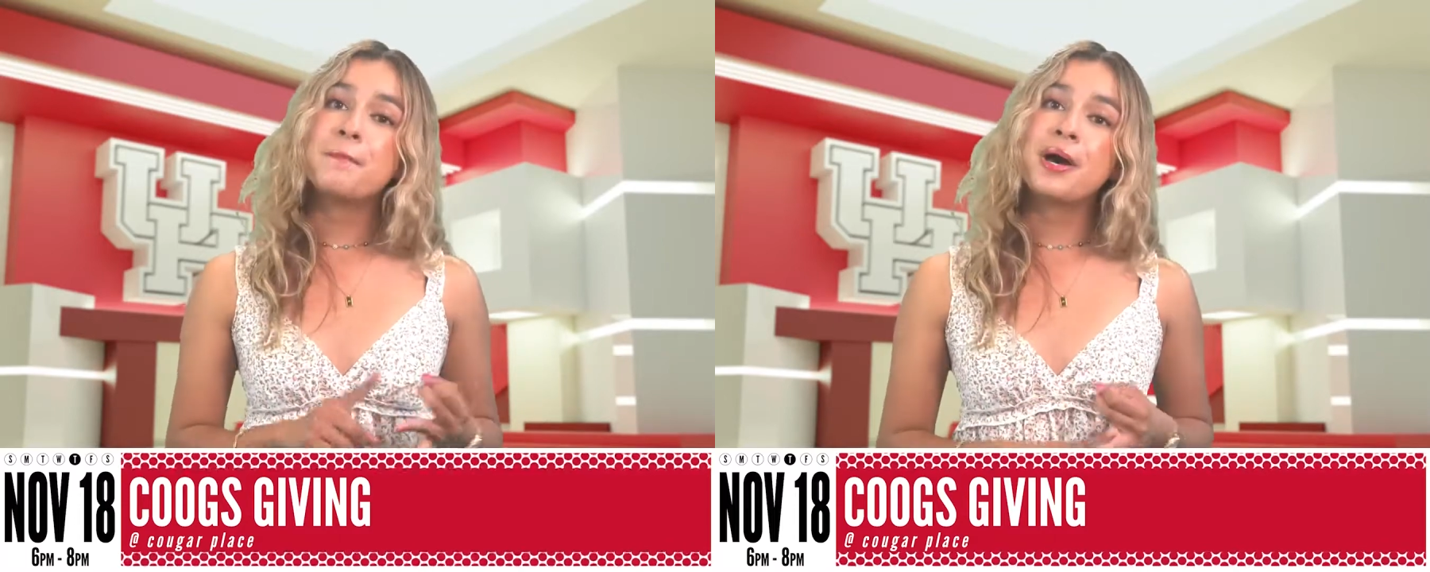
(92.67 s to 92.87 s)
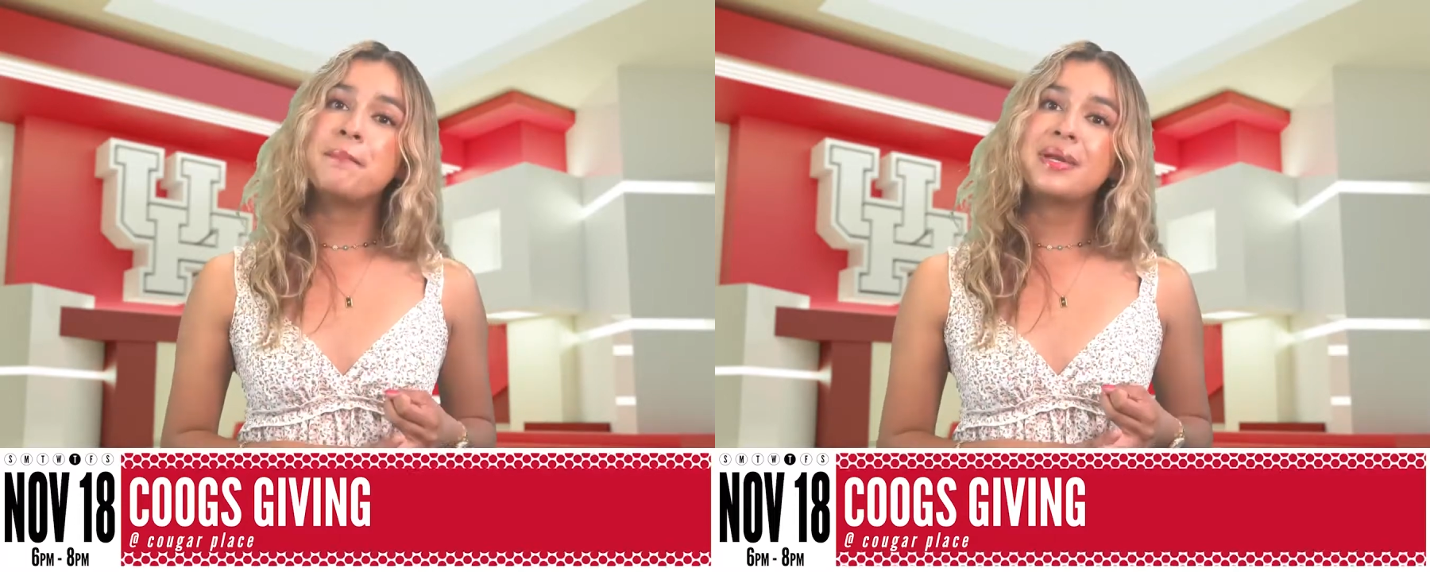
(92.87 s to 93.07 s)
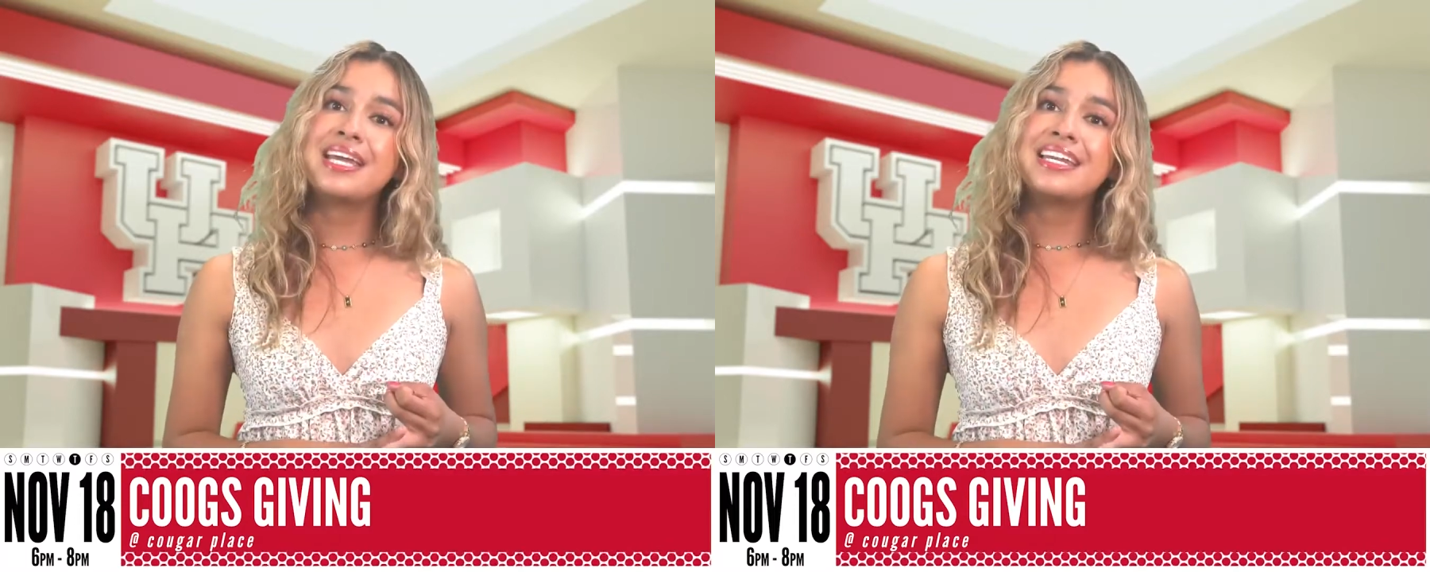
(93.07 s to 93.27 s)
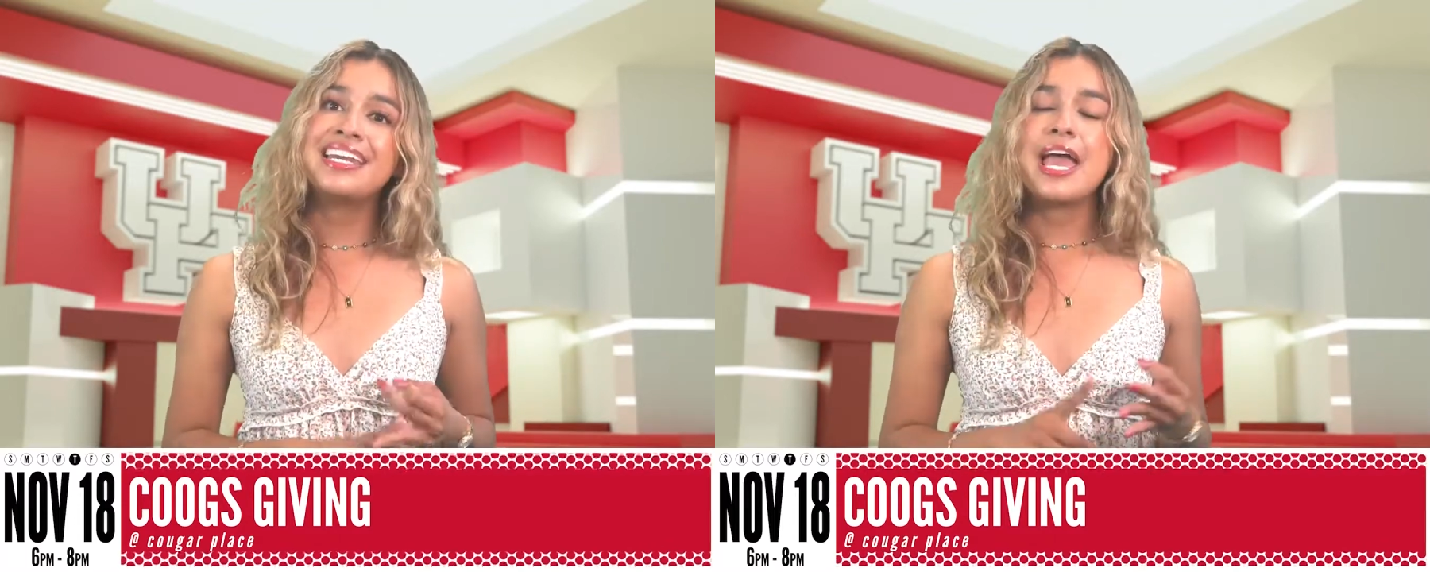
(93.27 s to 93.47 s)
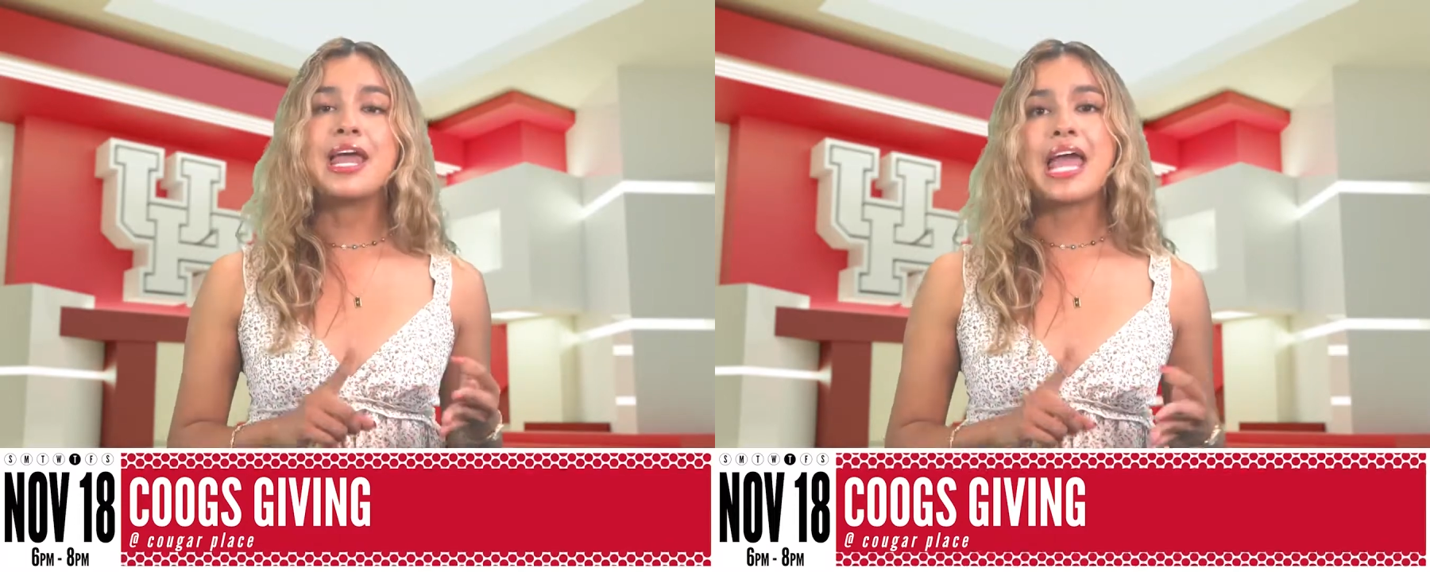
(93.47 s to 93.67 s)
pumpkin,
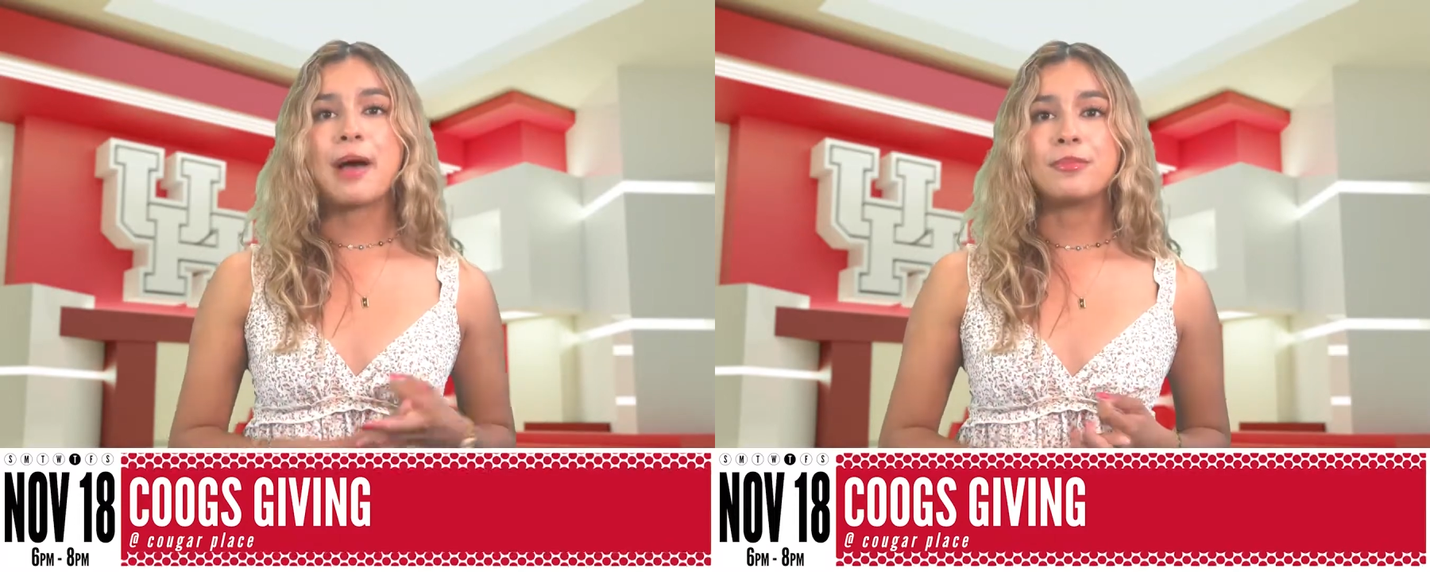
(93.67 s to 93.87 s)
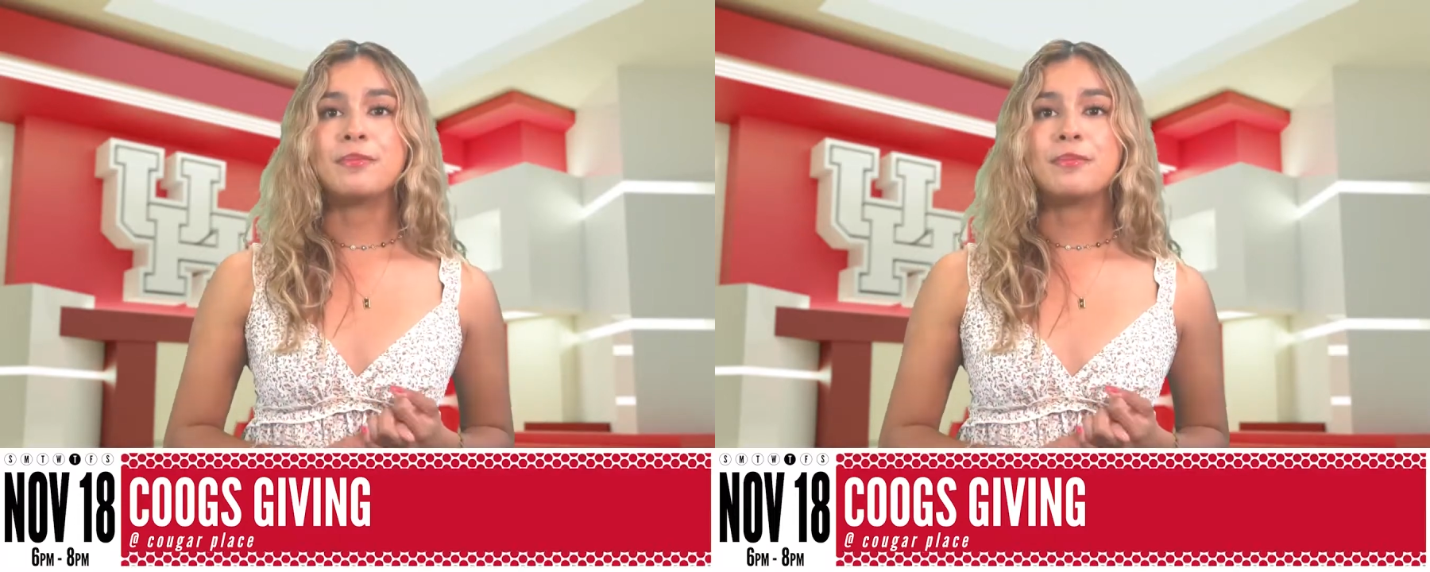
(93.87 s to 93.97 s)
and apple